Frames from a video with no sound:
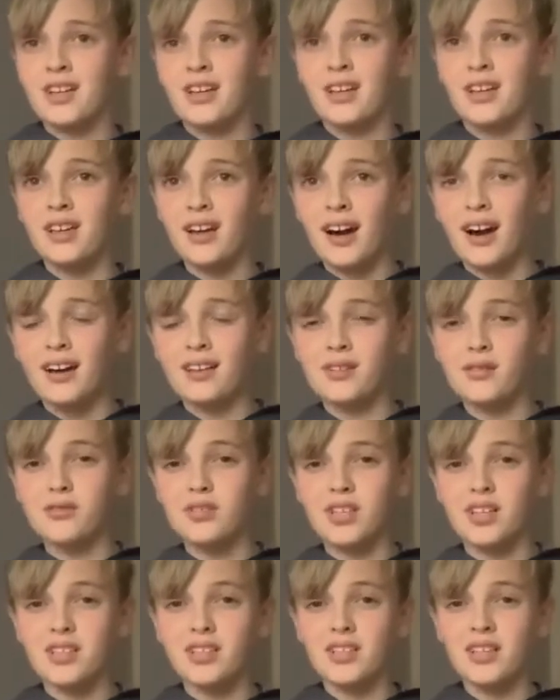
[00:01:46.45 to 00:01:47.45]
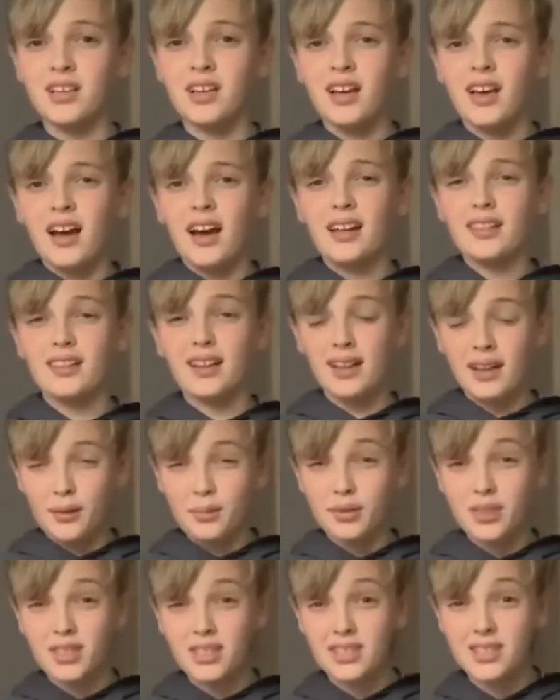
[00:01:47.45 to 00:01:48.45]
Cardiff City at the
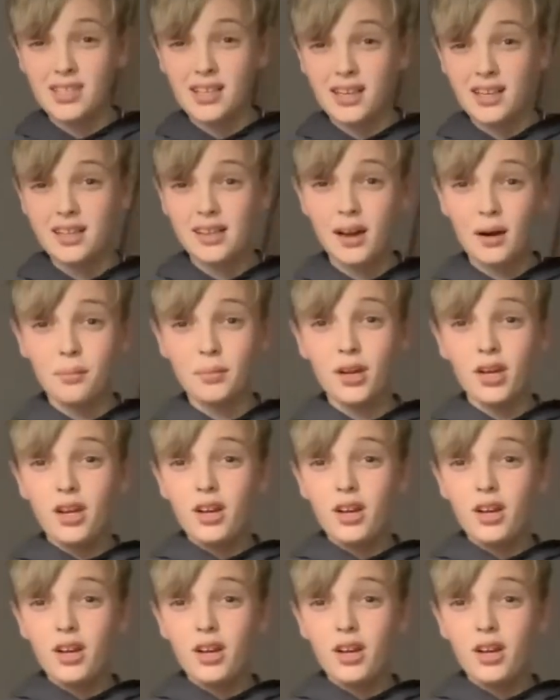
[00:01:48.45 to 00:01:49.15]
Liberty Stadium.